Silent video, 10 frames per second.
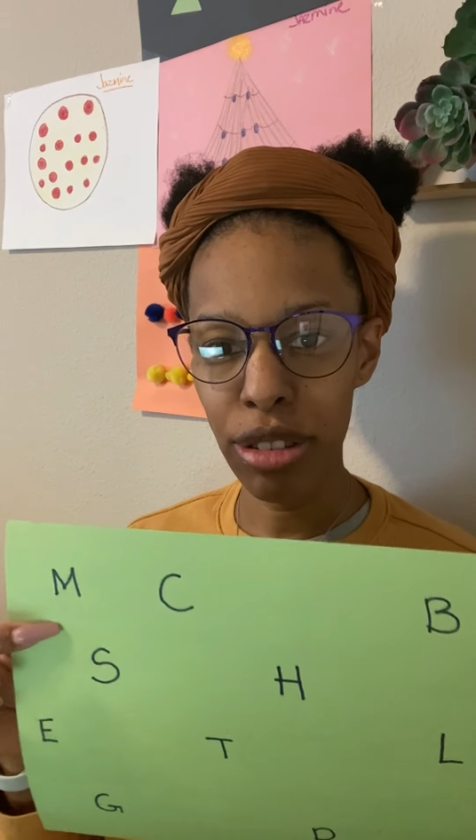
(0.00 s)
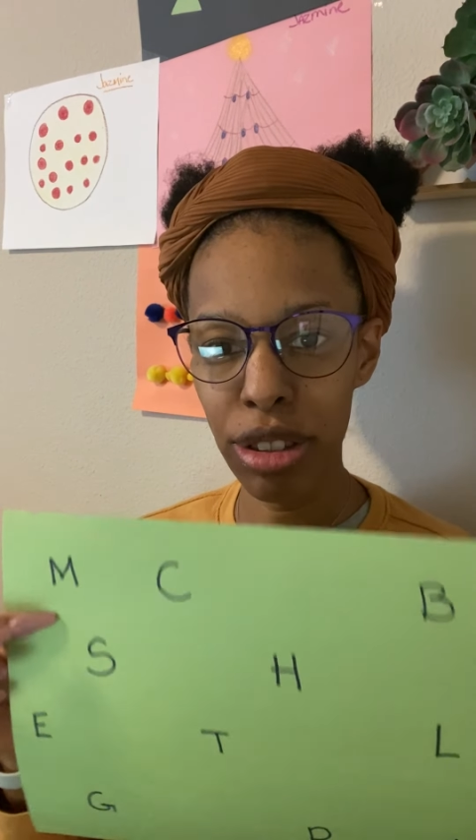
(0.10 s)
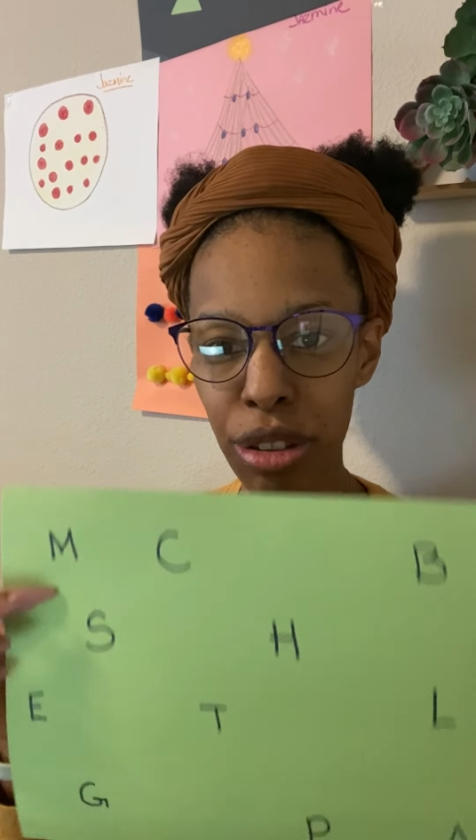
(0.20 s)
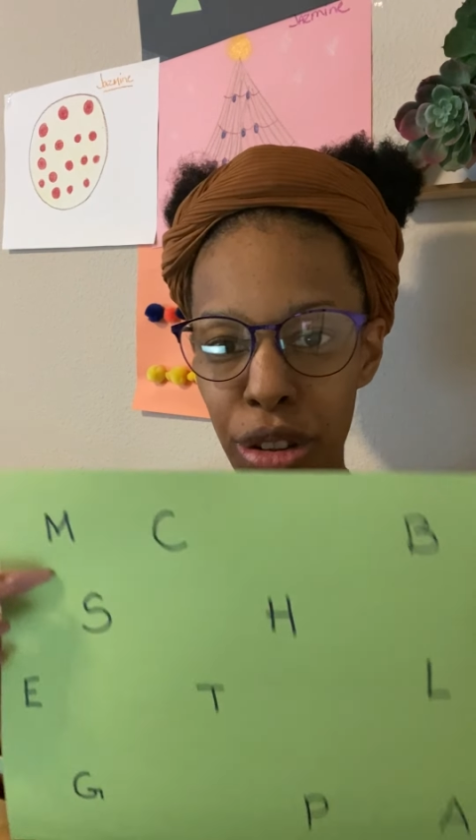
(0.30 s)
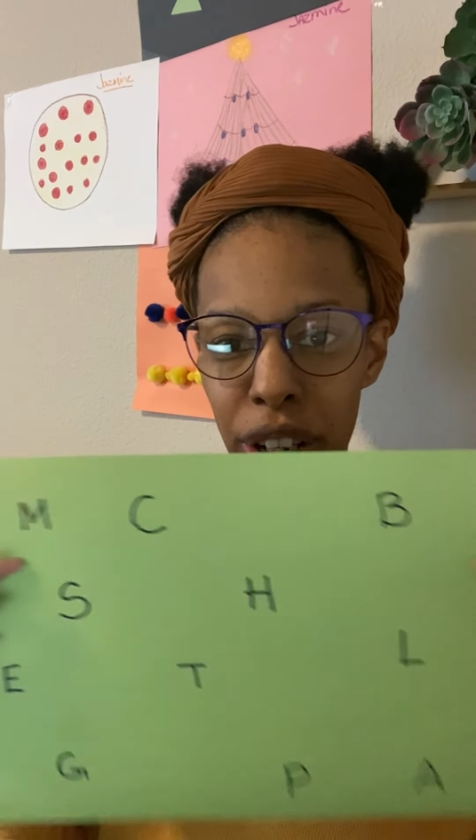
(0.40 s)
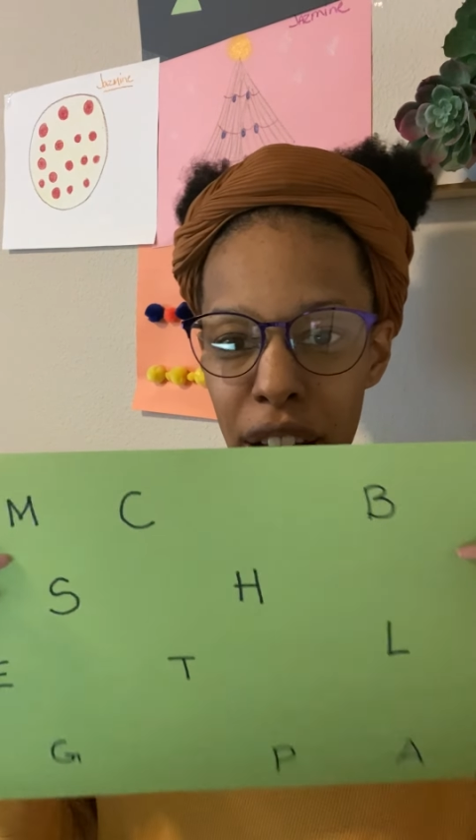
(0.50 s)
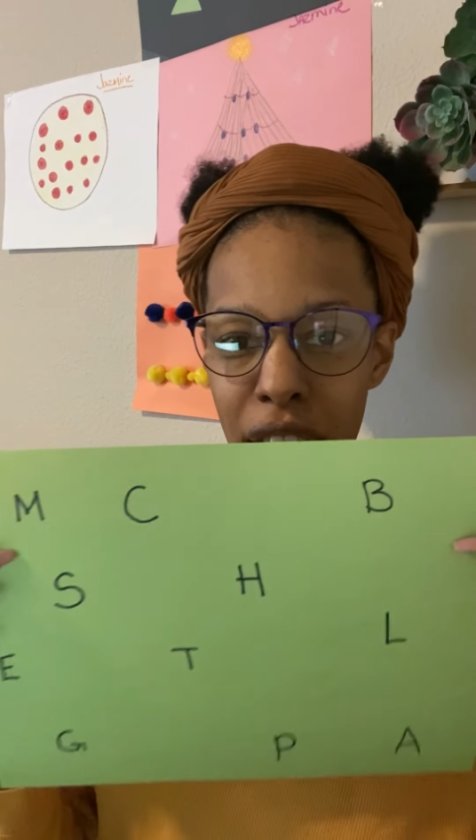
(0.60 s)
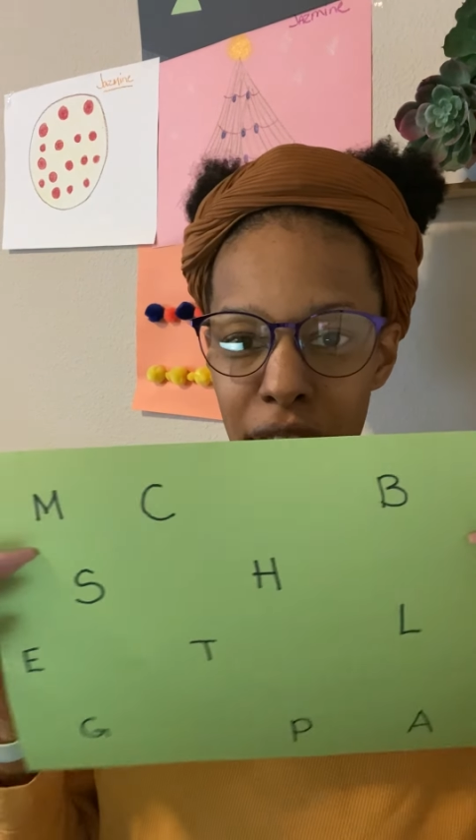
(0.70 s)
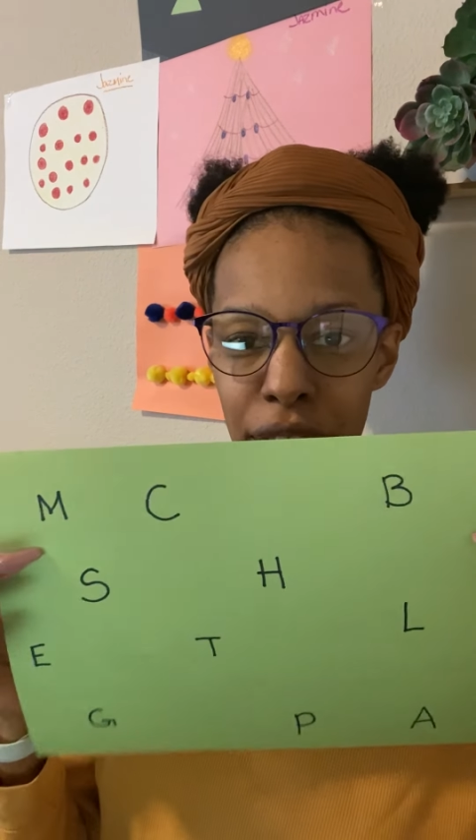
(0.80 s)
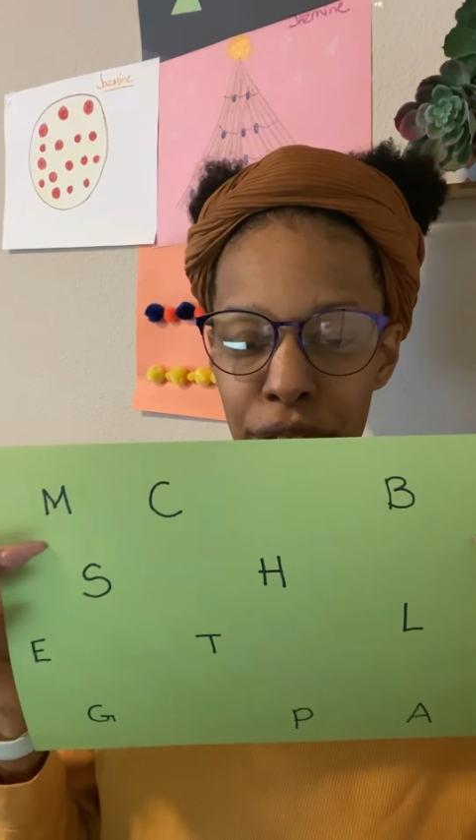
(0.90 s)
So you're gonna
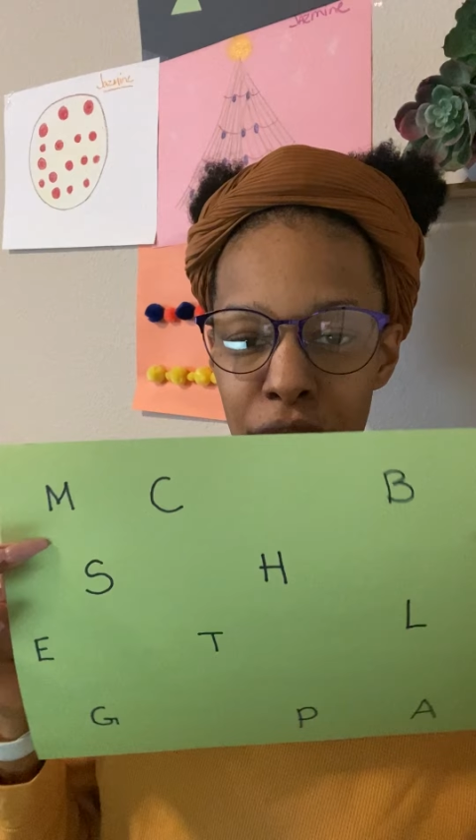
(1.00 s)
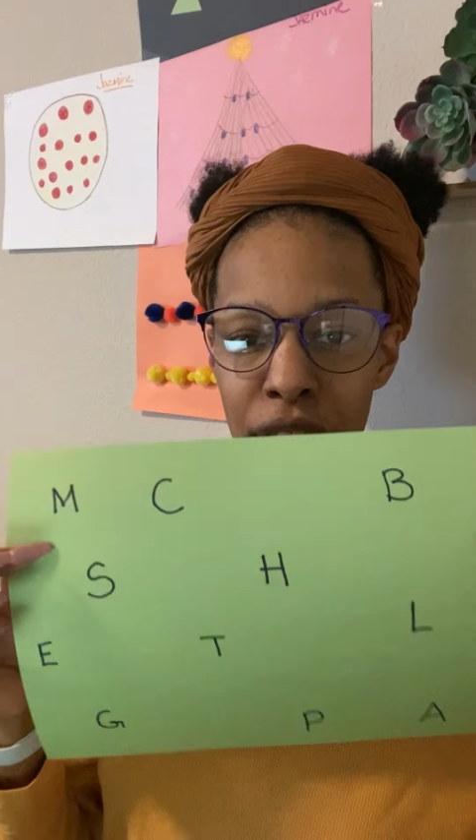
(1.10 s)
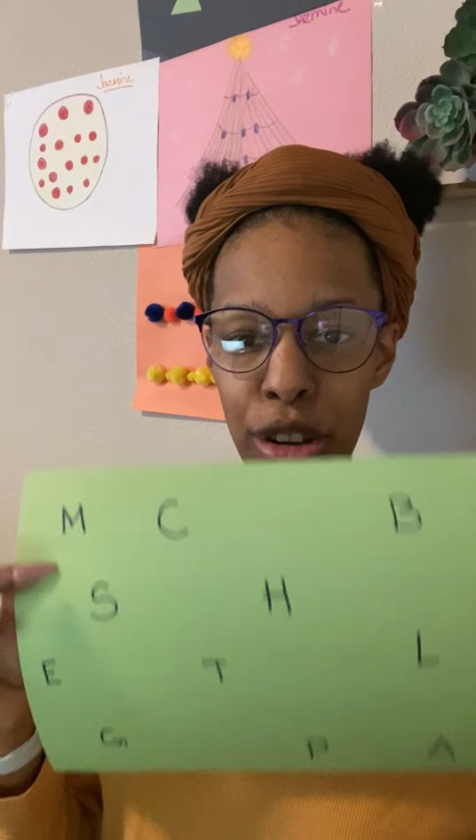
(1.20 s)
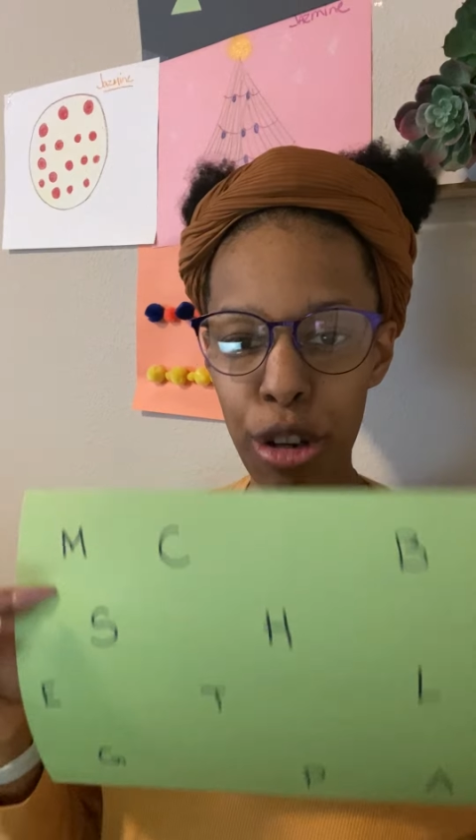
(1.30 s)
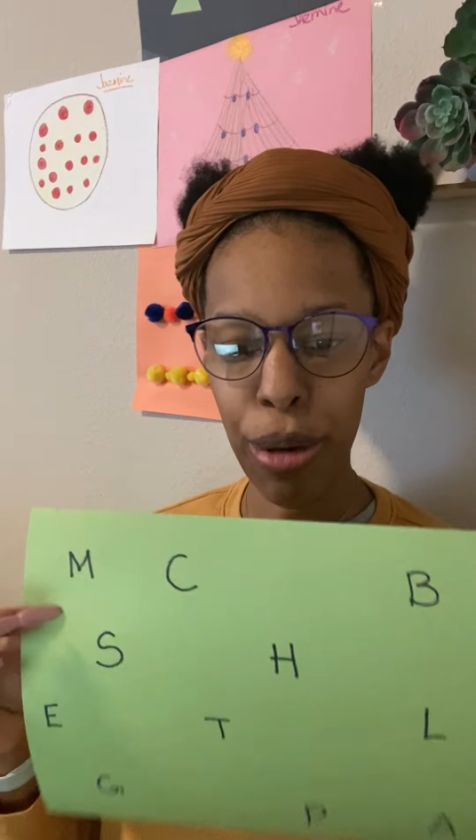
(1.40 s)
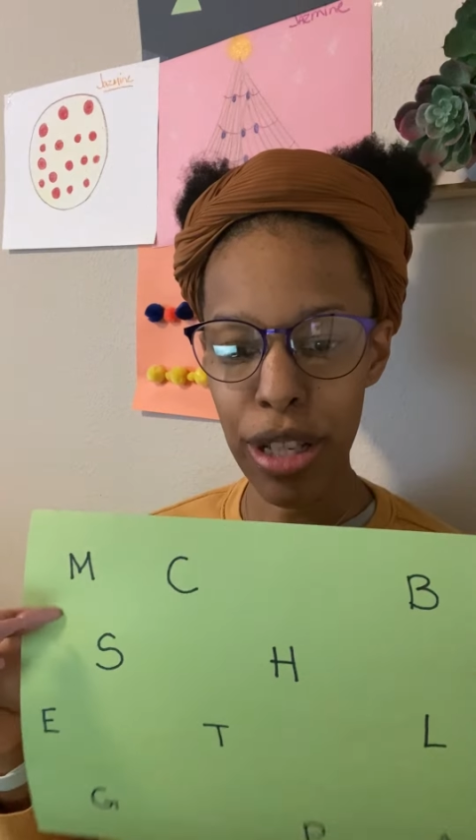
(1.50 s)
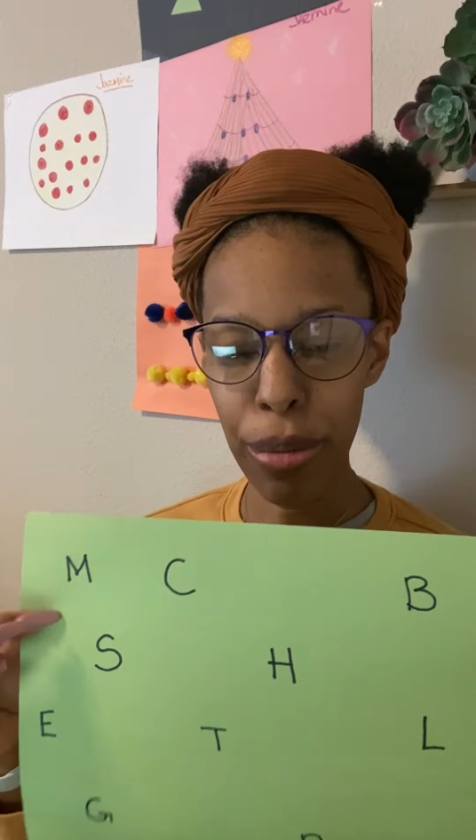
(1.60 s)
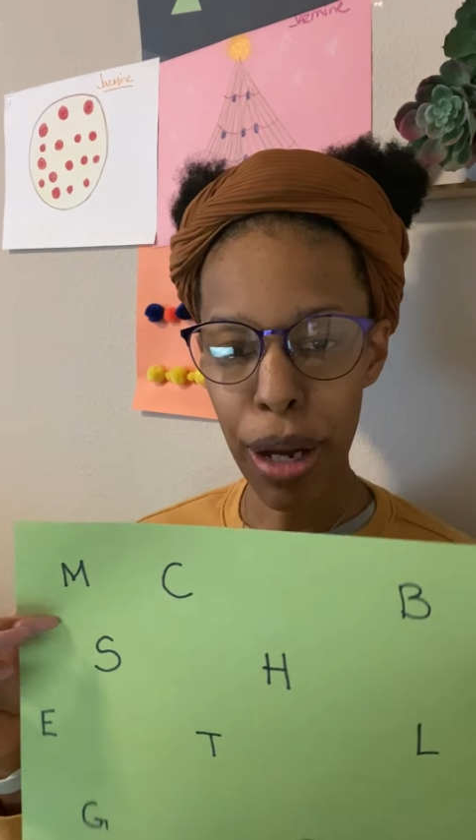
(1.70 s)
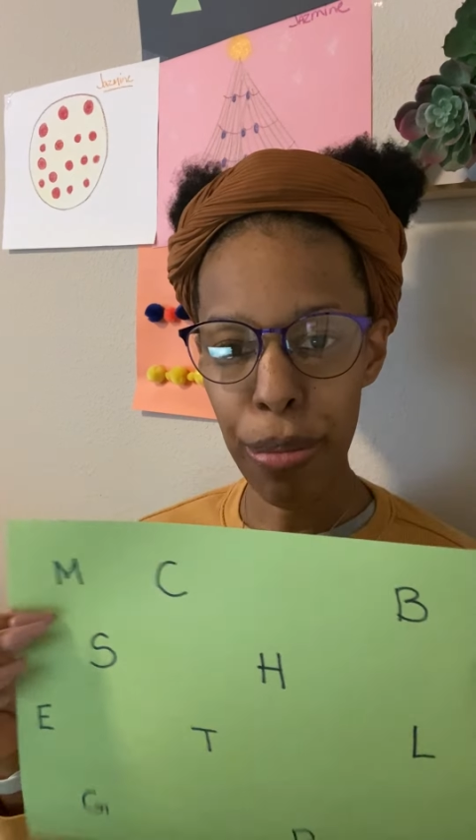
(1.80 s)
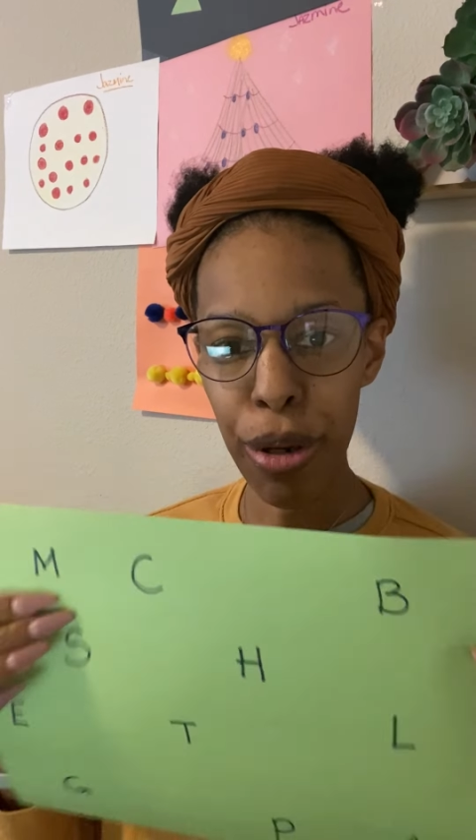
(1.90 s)
have your piece of
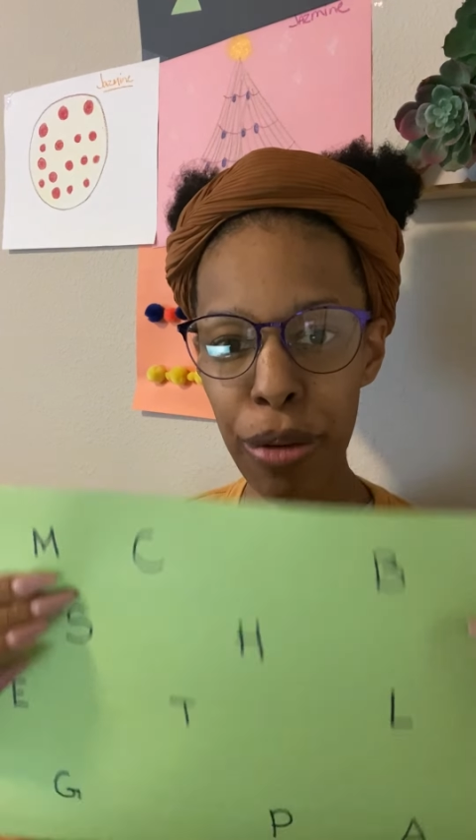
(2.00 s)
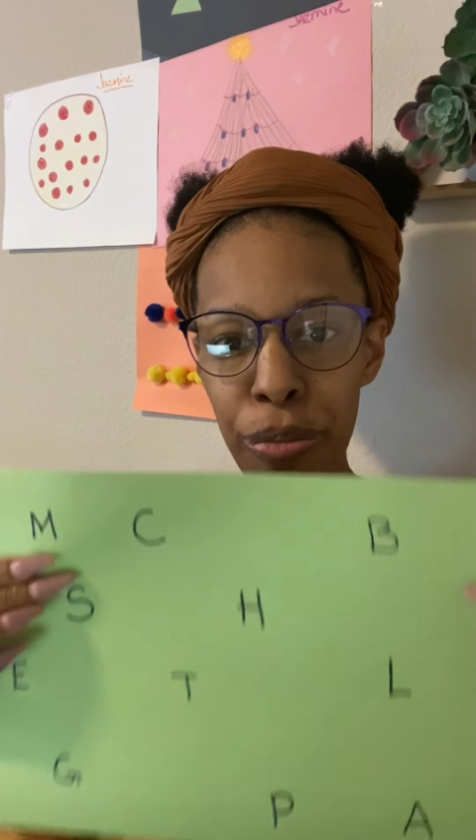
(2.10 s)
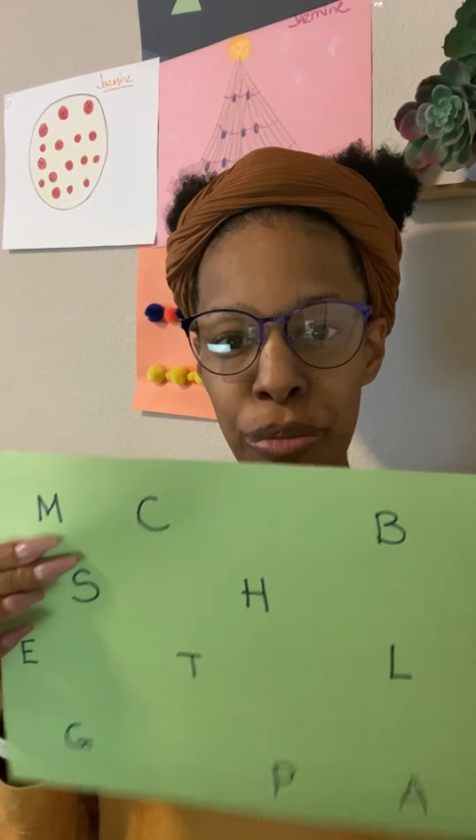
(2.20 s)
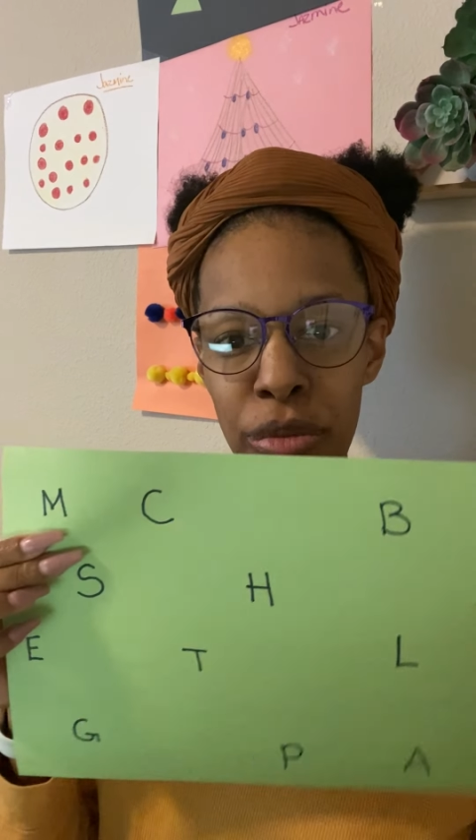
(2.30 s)
paper,